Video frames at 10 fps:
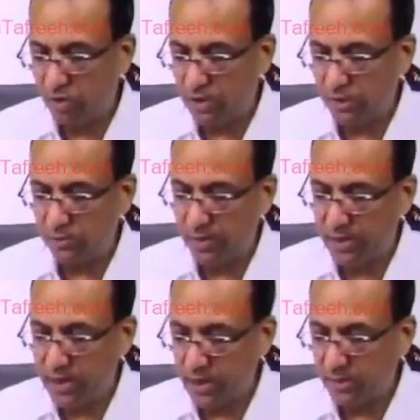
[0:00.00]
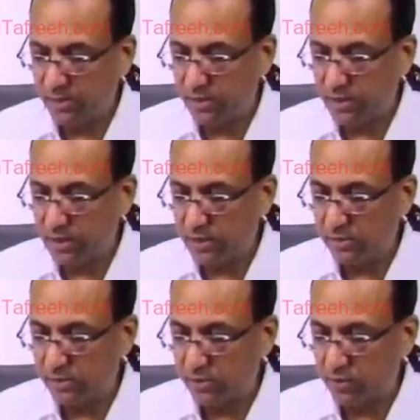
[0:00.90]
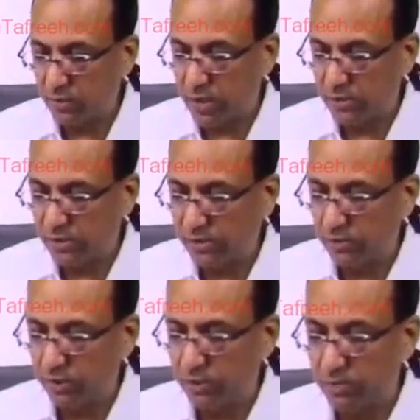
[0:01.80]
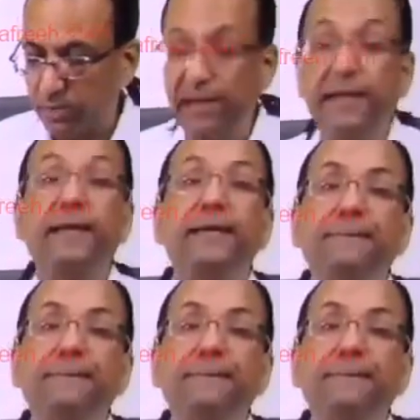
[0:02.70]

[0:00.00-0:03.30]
That is why this is the answer. So answer is choice number D,